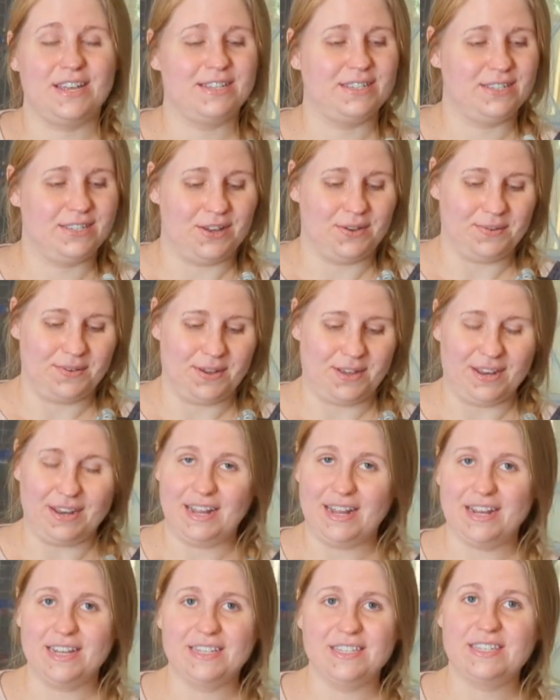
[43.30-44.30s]
it's so good, and
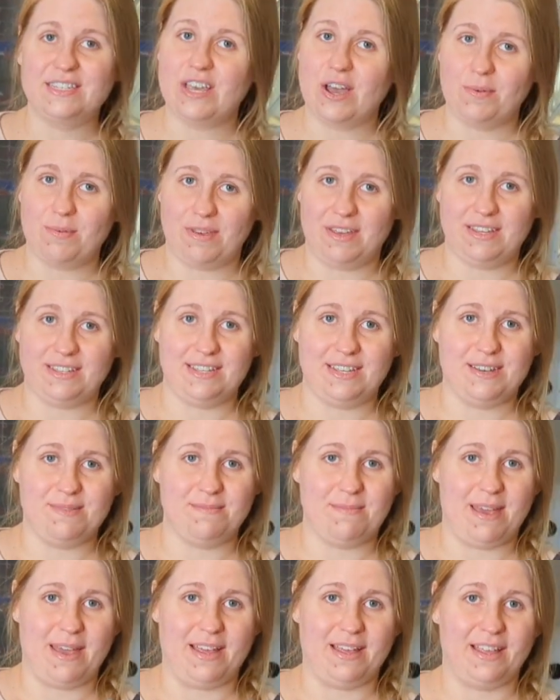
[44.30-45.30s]
it's so easy to
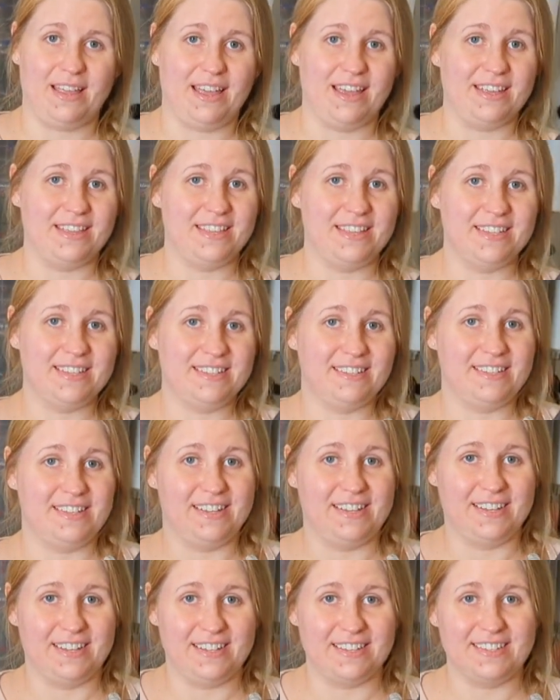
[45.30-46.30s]
make. Like, this
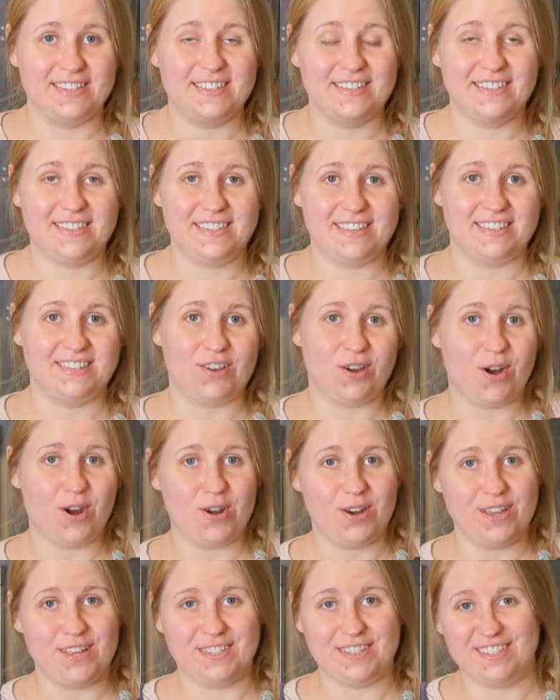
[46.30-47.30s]
is
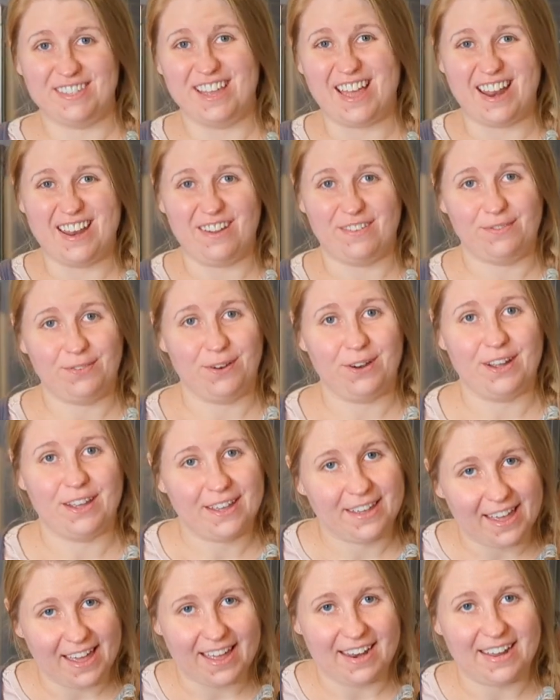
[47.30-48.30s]
start it, set it,
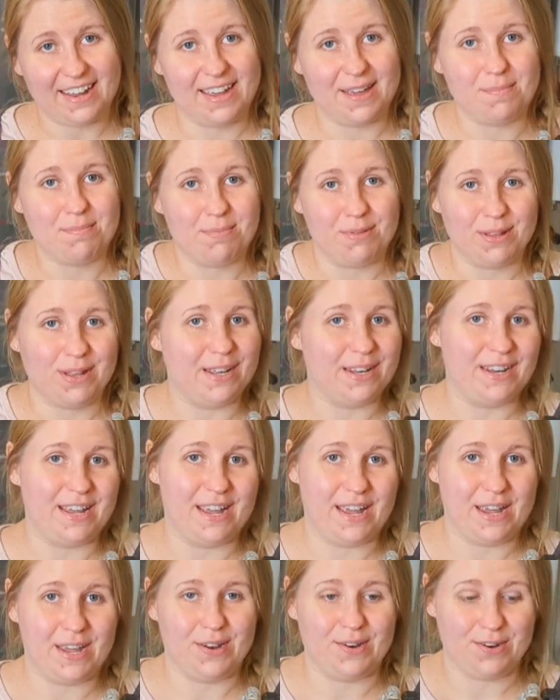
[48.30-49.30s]
forget it, blend yep.
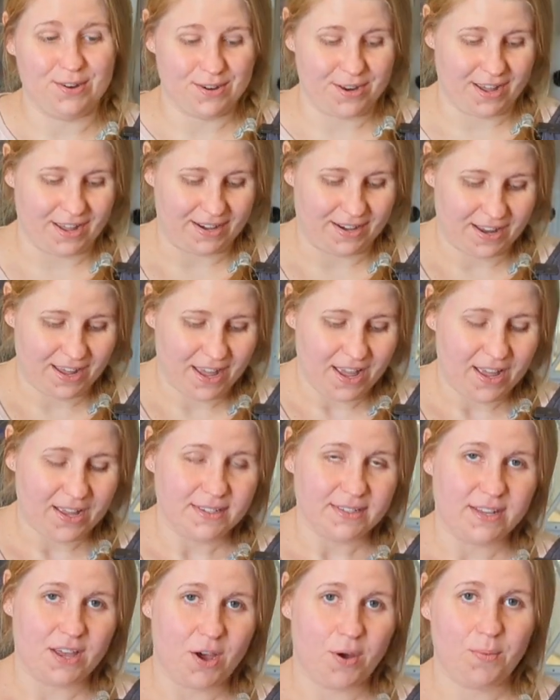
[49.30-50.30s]
it, and you're done.
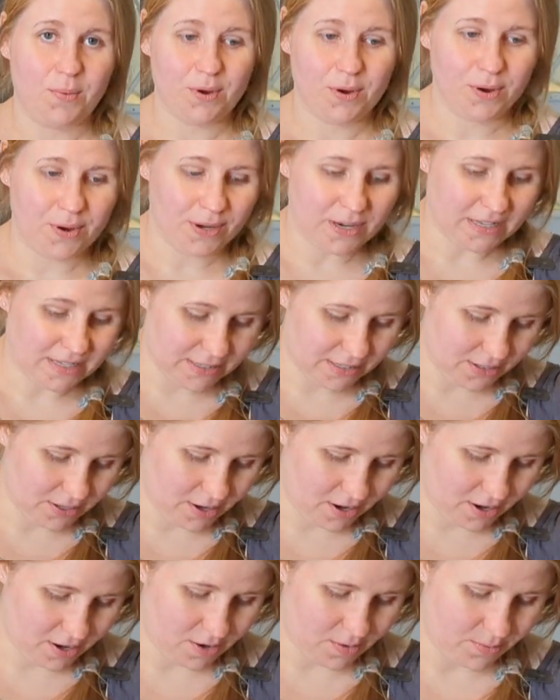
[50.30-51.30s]
So we're going to
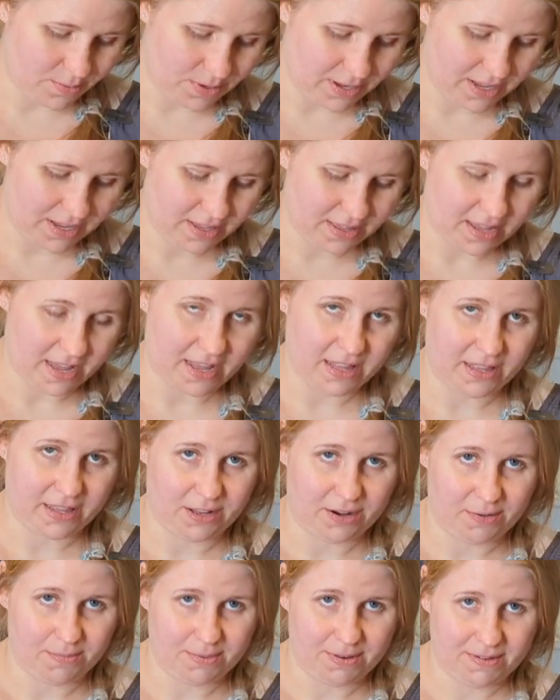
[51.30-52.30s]
start with a
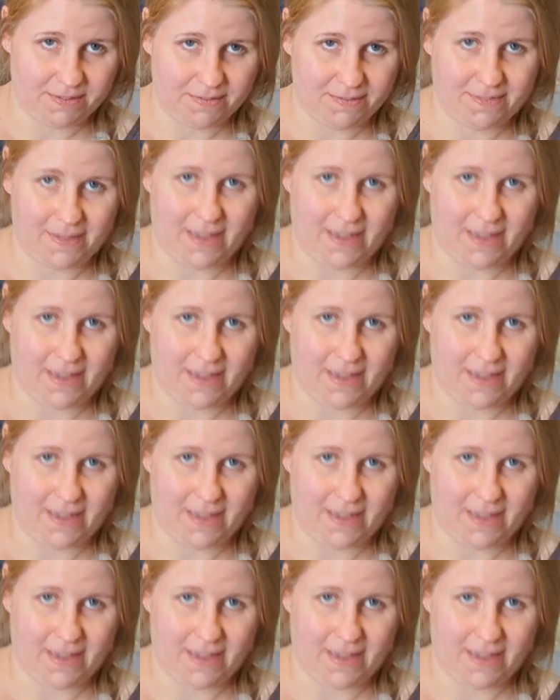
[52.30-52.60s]
little bit of